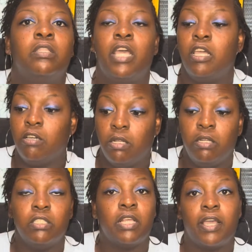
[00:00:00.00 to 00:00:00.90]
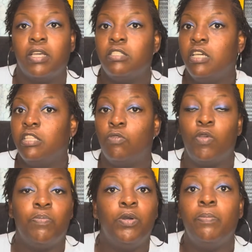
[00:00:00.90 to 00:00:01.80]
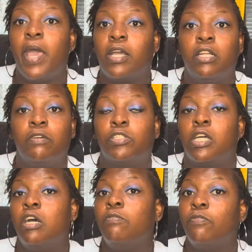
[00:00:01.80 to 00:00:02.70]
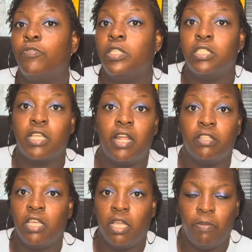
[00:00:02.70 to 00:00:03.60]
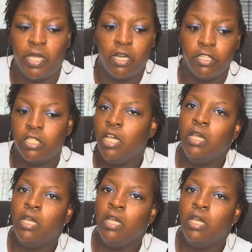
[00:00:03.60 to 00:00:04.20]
Thank goodness, like I said, that we put back enough to cover for this kind of thing, because